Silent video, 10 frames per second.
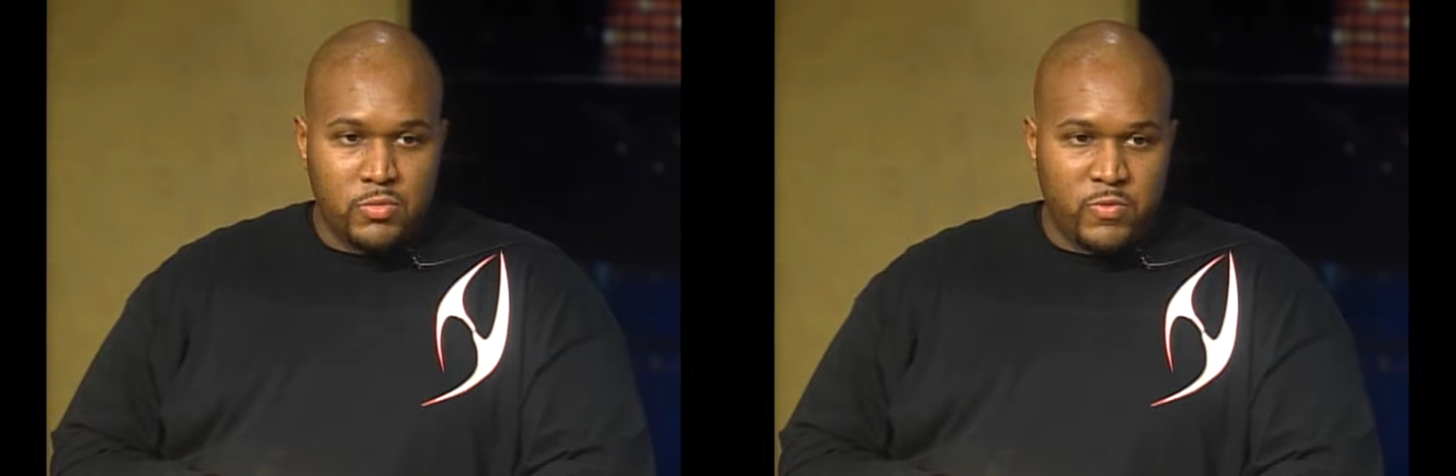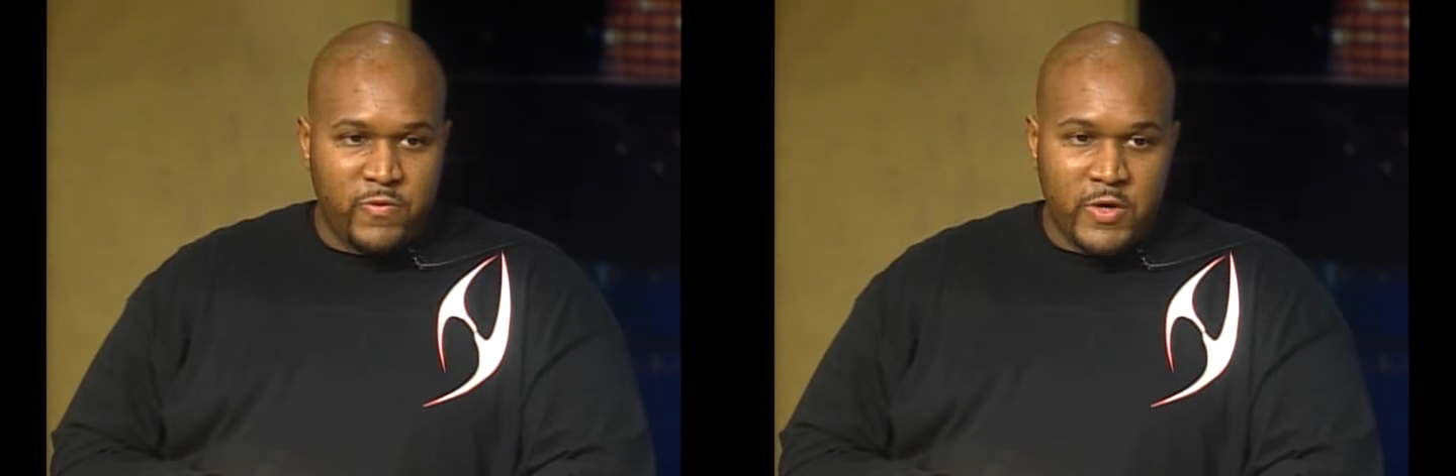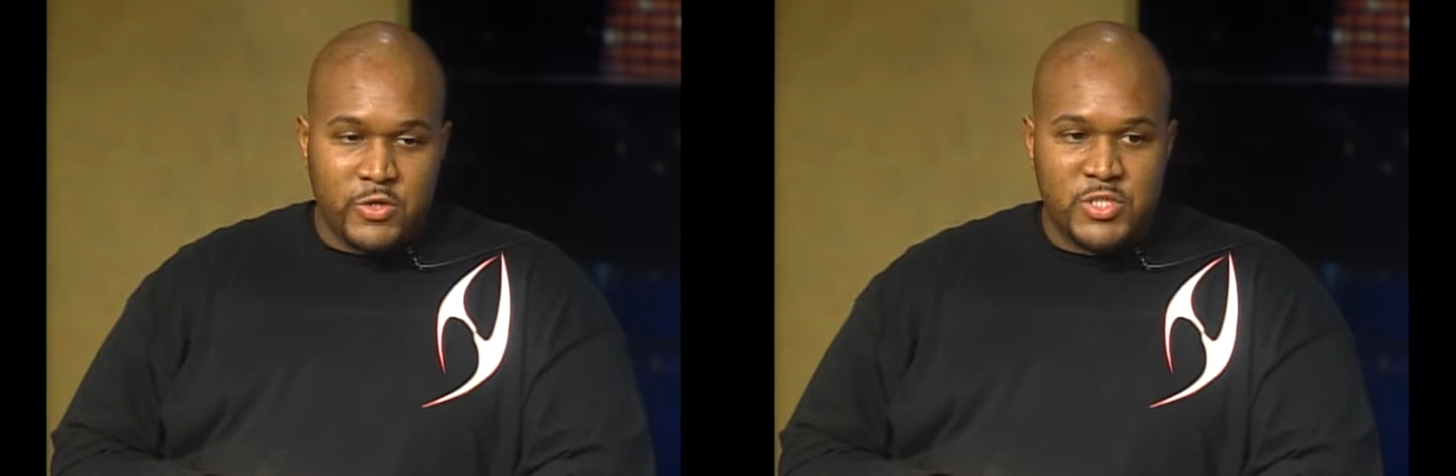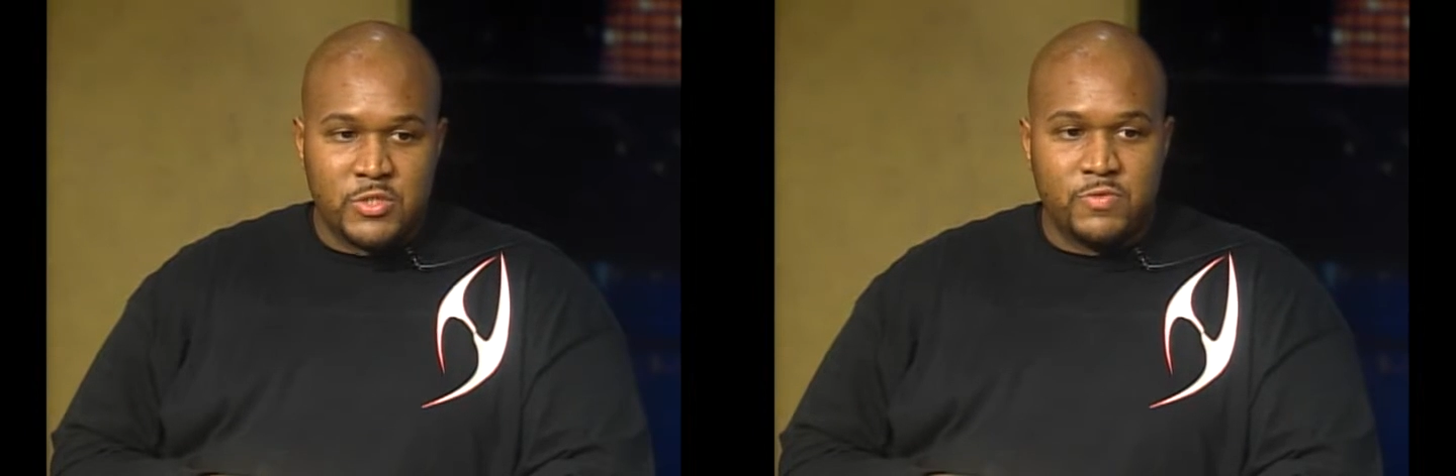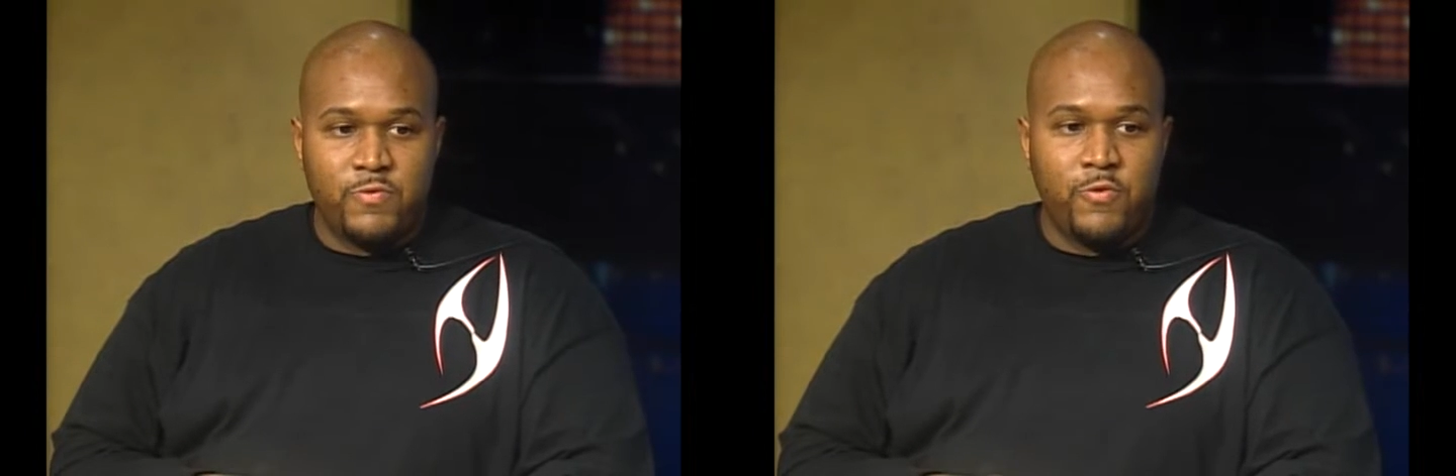first
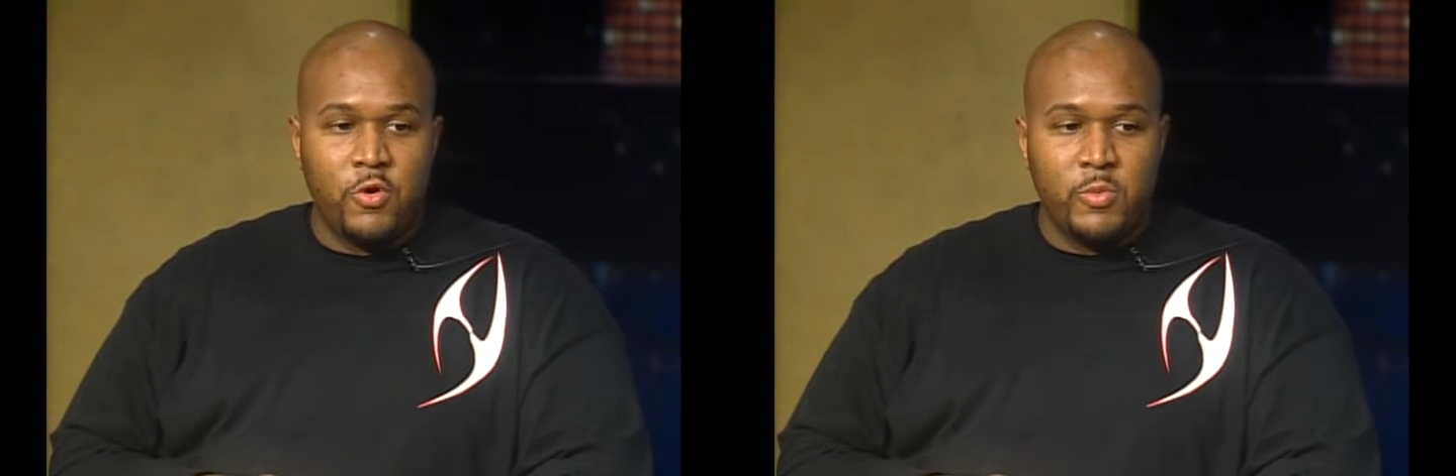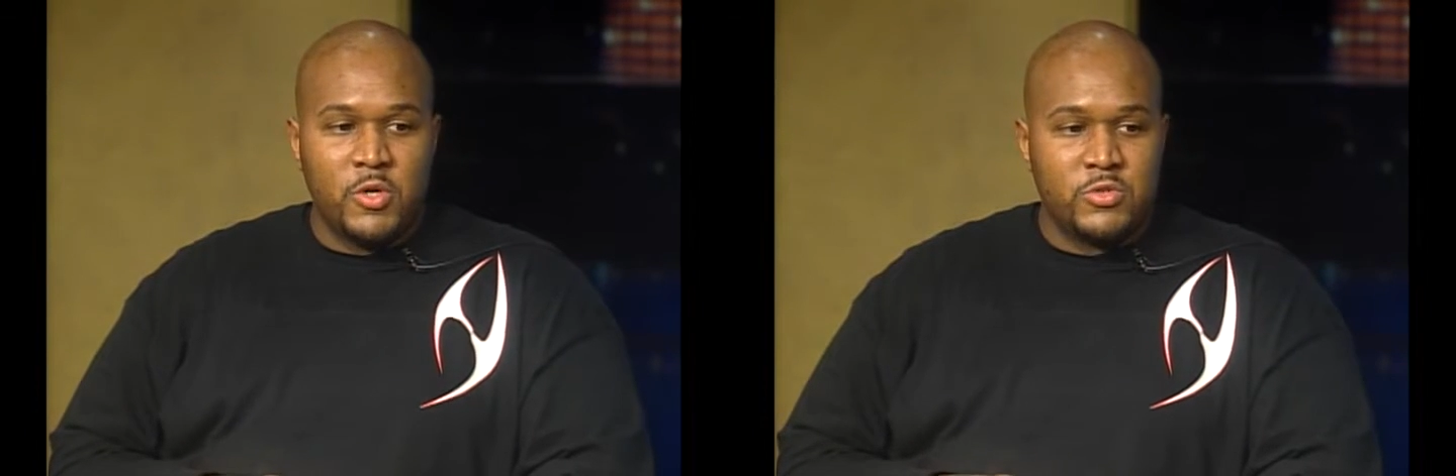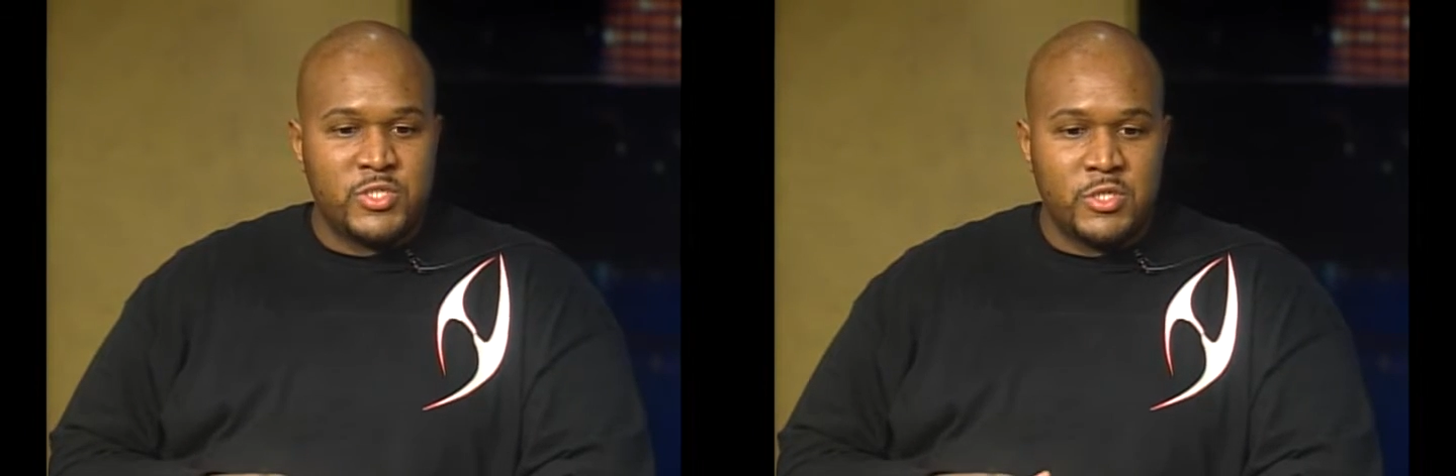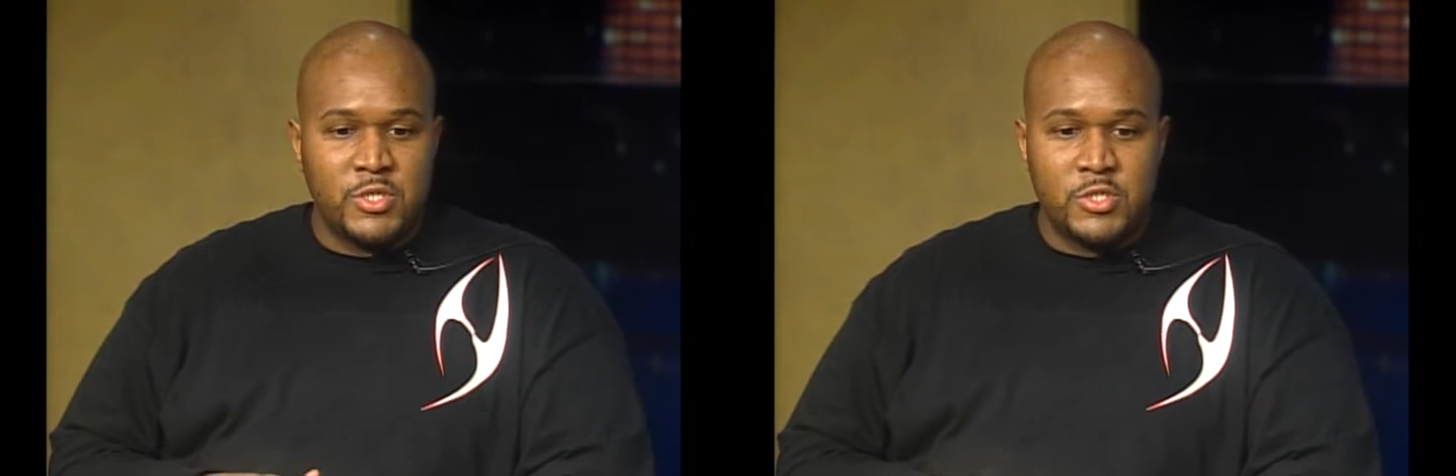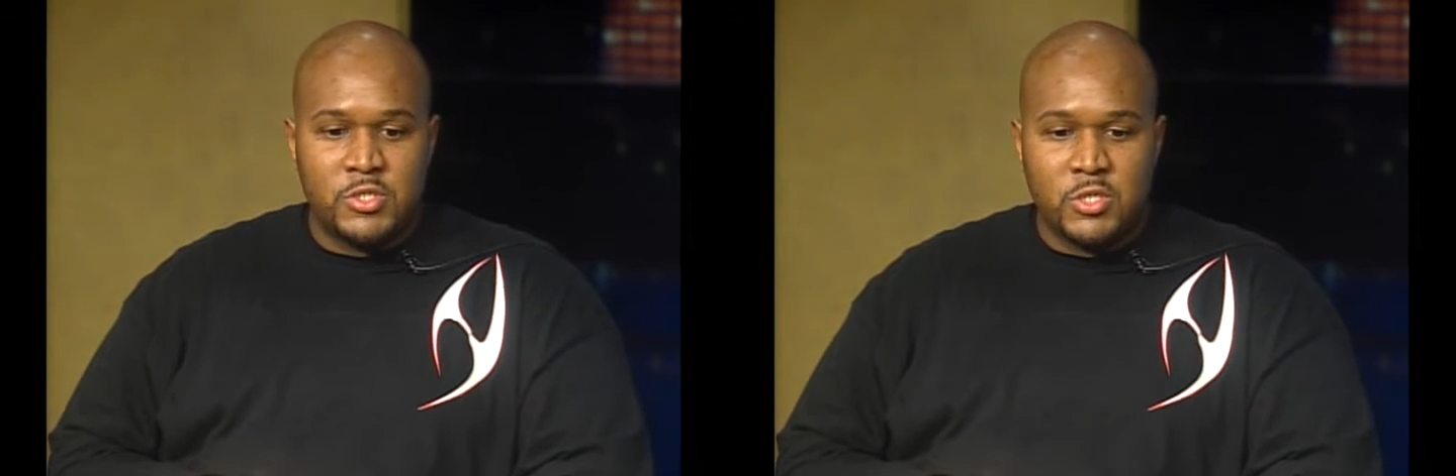and foremost,
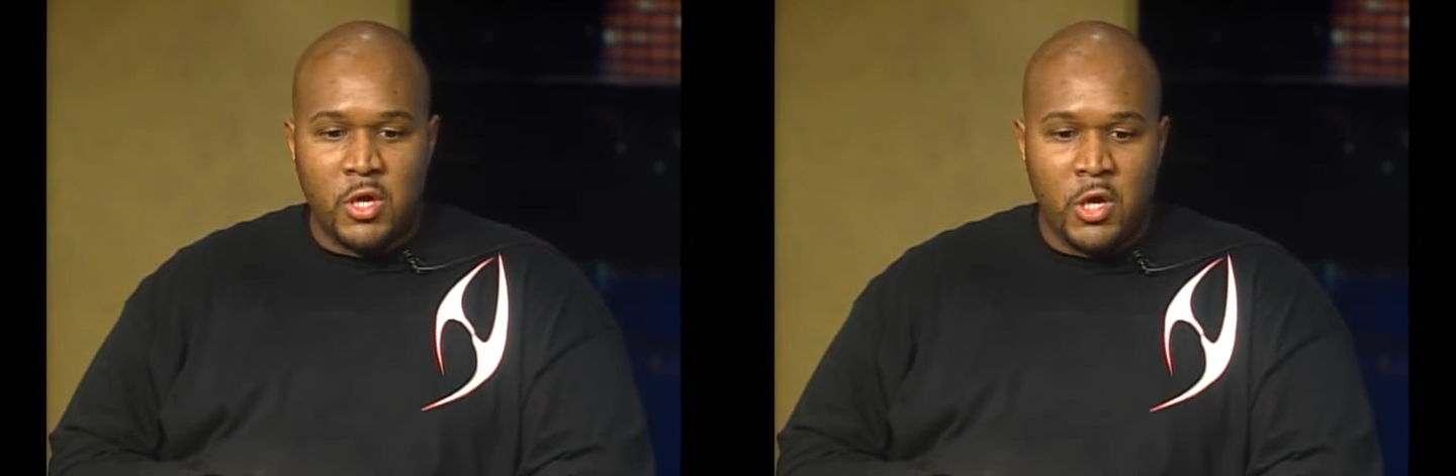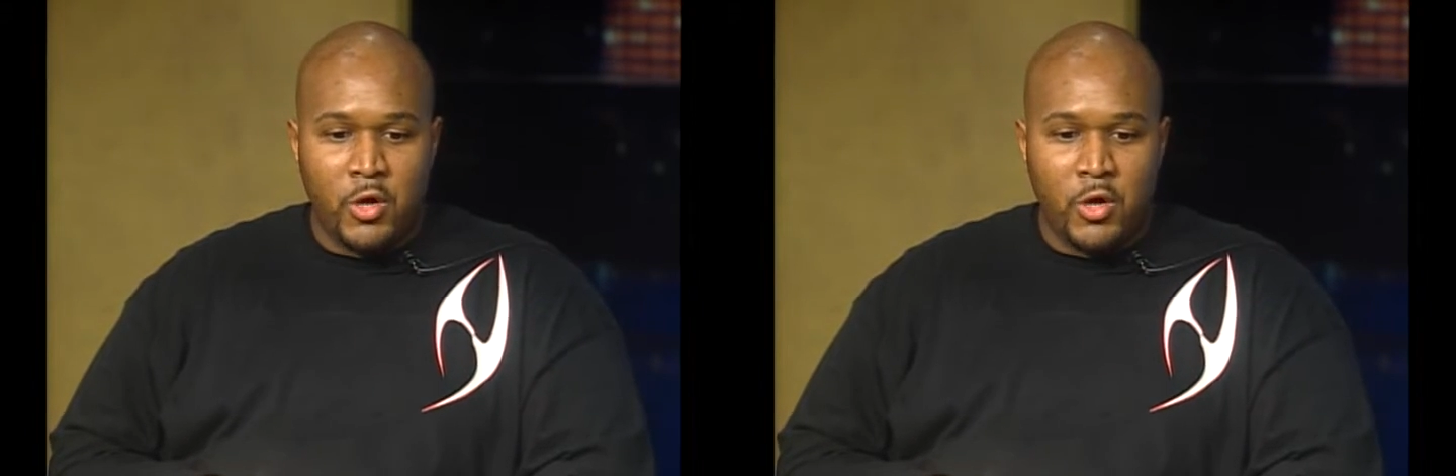it's